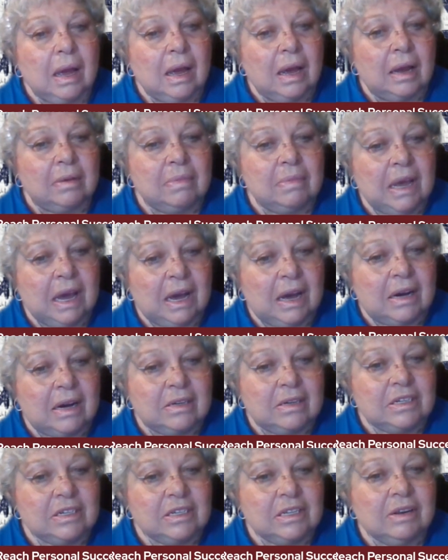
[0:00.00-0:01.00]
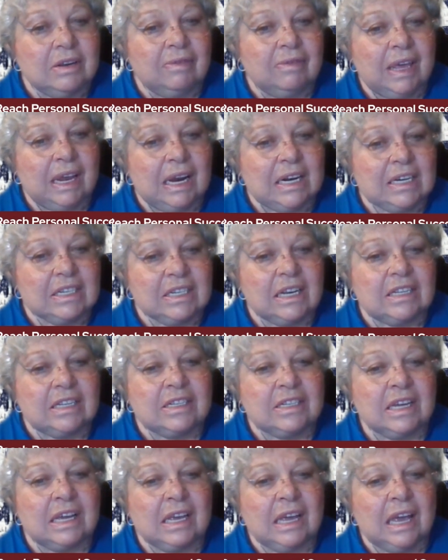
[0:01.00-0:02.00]
I'm your host, David
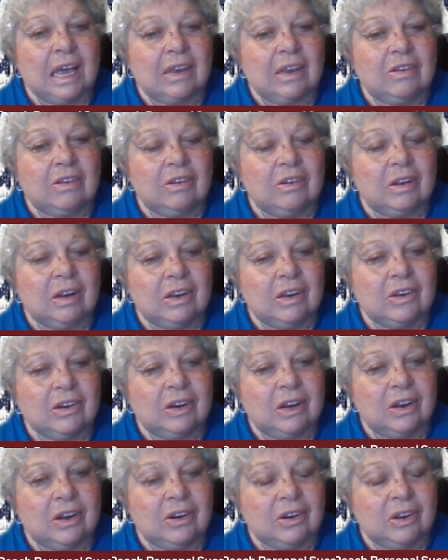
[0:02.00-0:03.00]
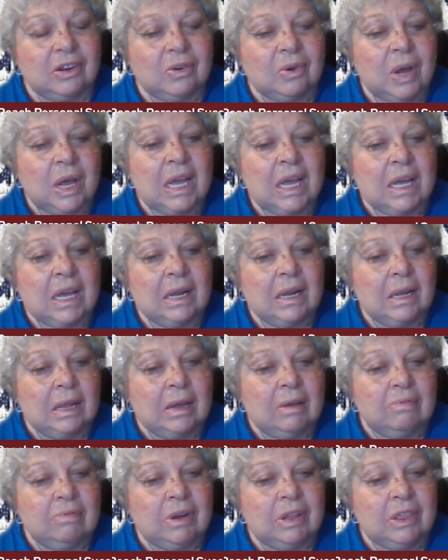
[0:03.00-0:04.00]
Shensky, and you're listening to
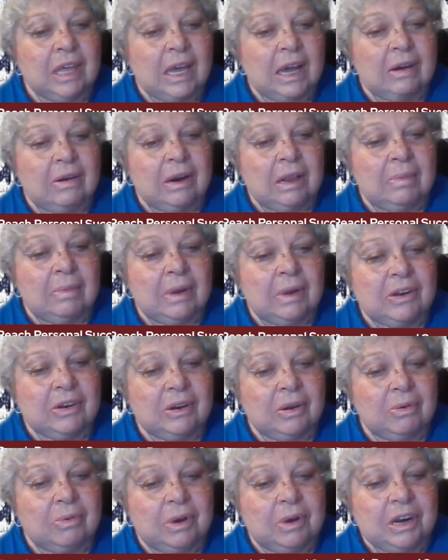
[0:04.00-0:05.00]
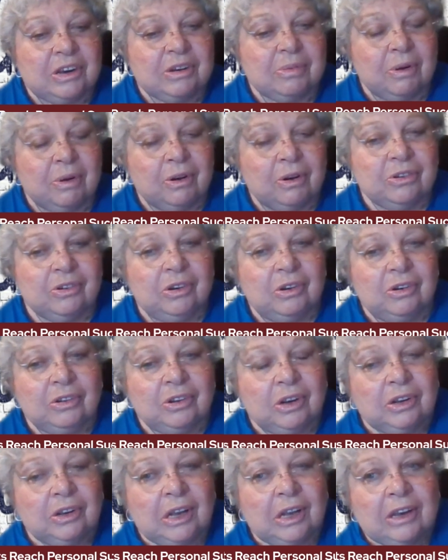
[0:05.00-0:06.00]
Live Without Limits, Reach Personal
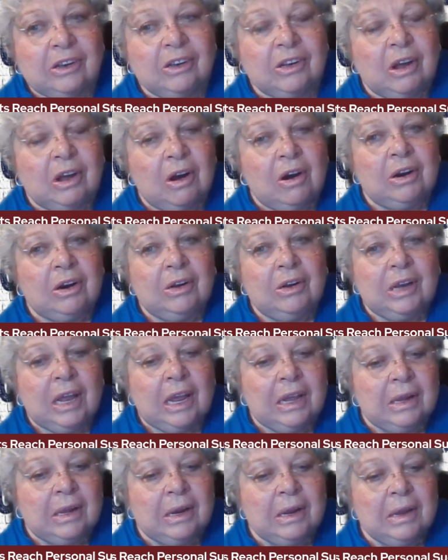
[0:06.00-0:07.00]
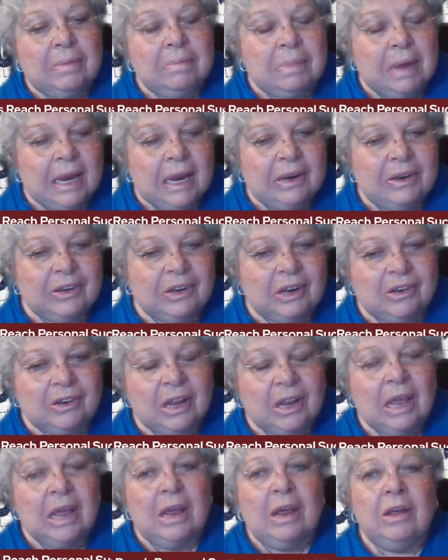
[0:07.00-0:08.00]
Success on a Daily
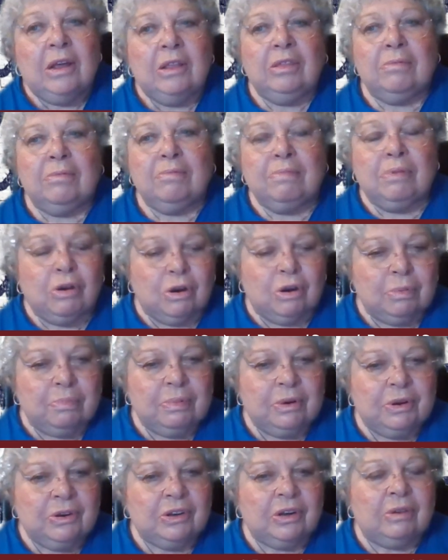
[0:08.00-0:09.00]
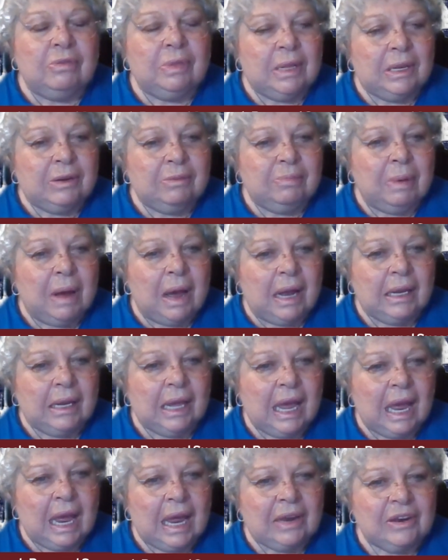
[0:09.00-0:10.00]
Basis. The purpose of this
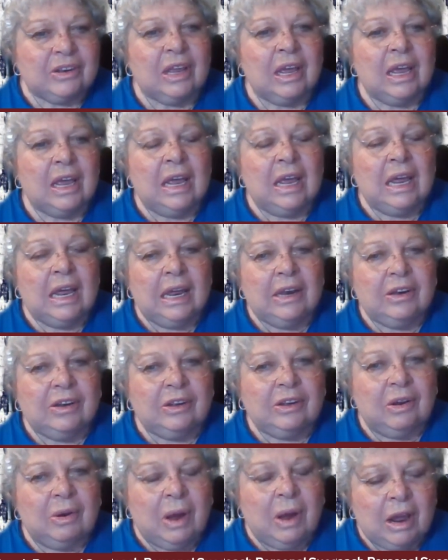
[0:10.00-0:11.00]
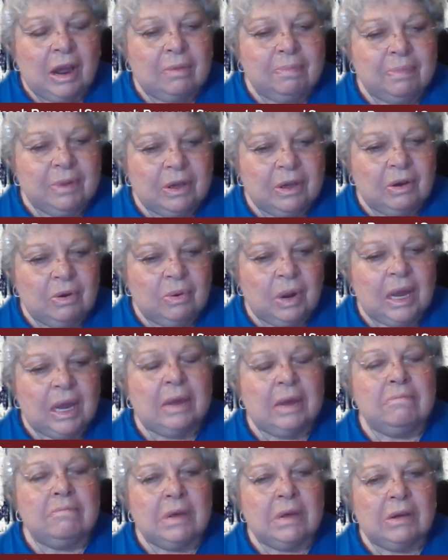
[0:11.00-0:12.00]
podcast is to help you
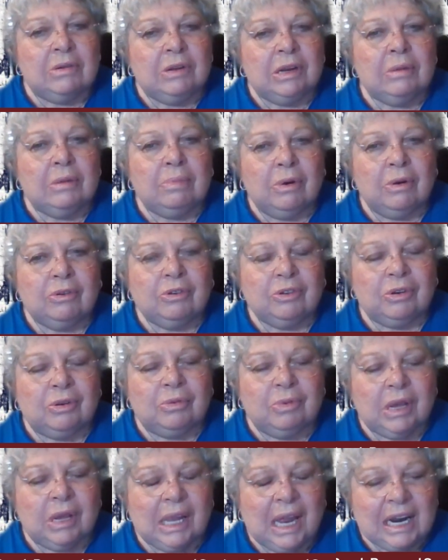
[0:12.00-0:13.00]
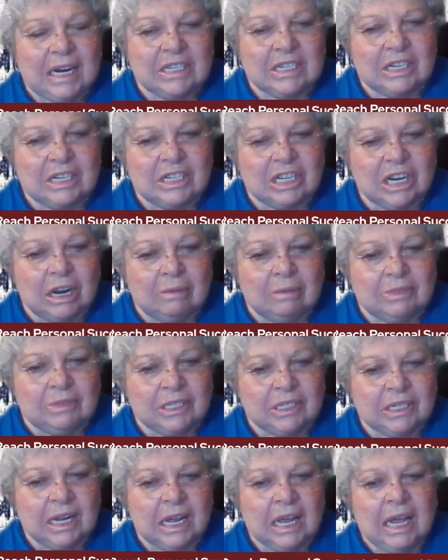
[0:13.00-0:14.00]
in building personal
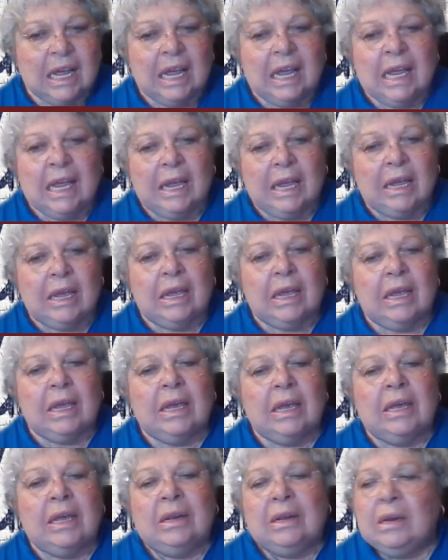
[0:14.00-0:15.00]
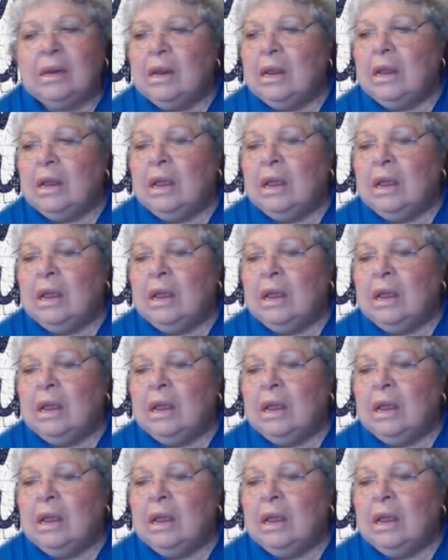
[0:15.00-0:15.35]
relationships and